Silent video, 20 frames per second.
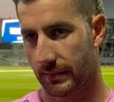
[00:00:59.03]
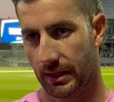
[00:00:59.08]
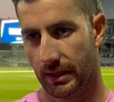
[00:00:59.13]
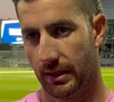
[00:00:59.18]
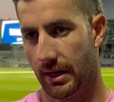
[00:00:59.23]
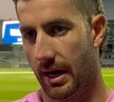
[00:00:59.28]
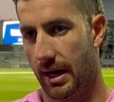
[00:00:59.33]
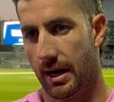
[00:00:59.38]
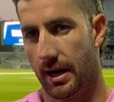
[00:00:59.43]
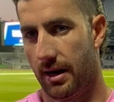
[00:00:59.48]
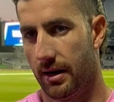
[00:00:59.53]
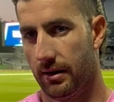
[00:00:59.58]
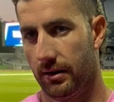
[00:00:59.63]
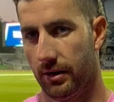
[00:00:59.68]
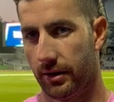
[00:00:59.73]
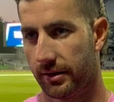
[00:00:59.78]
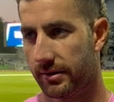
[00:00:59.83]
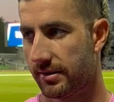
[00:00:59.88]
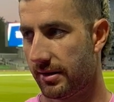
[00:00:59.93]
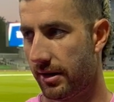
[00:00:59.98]
Yeah,
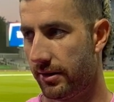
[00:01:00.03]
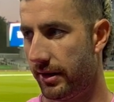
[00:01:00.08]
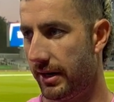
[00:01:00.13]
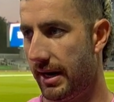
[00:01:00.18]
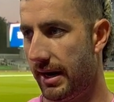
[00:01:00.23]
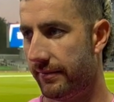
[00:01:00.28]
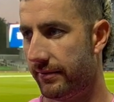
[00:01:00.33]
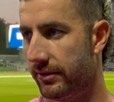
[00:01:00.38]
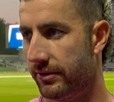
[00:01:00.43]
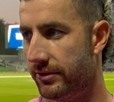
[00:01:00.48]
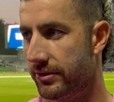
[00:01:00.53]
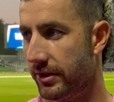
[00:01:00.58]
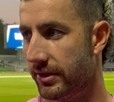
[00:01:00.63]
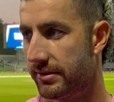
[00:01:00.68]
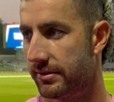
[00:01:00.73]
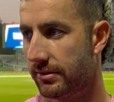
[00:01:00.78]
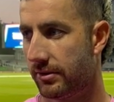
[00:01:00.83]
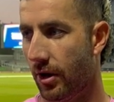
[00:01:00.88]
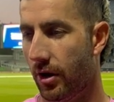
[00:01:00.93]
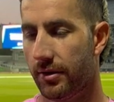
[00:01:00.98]
look, Surrey haven't
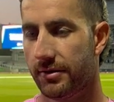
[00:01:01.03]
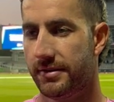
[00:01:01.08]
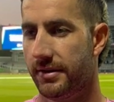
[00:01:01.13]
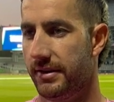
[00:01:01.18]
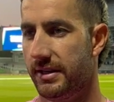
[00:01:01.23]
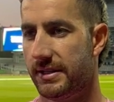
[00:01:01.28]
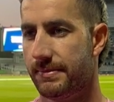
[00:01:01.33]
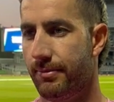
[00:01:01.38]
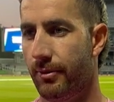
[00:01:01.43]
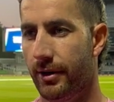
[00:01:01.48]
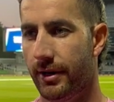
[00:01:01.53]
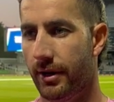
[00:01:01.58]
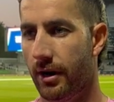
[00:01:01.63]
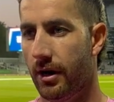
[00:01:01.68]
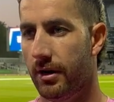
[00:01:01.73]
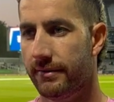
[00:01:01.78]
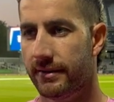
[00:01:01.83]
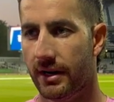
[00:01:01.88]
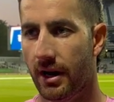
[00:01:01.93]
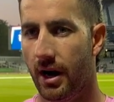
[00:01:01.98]
just got to this point
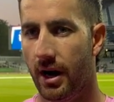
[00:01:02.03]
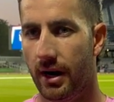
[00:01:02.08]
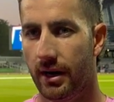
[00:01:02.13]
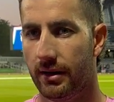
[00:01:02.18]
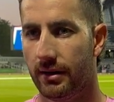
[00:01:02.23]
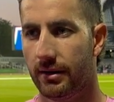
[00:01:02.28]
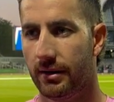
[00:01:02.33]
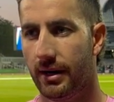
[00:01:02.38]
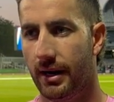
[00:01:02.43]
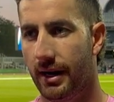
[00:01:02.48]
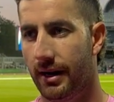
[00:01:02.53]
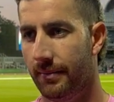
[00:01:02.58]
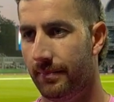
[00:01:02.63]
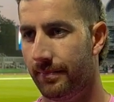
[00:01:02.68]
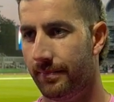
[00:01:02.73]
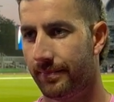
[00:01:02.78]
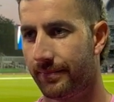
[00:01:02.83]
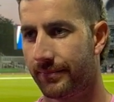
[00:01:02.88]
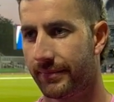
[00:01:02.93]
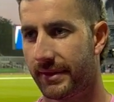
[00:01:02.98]
overnight. Um,
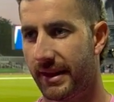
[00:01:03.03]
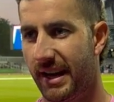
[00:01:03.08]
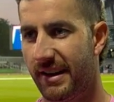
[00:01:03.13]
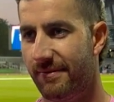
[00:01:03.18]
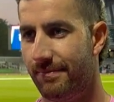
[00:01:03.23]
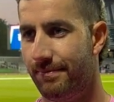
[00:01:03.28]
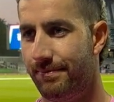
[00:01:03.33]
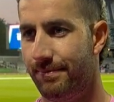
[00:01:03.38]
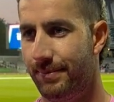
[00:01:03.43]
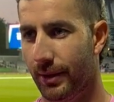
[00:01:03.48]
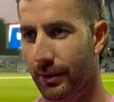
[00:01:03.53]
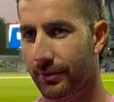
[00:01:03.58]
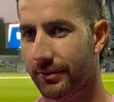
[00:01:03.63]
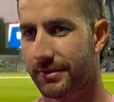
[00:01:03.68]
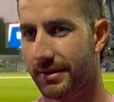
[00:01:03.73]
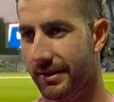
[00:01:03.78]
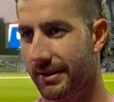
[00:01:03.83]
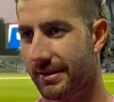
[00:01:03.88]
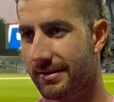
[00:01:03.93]
they've built to the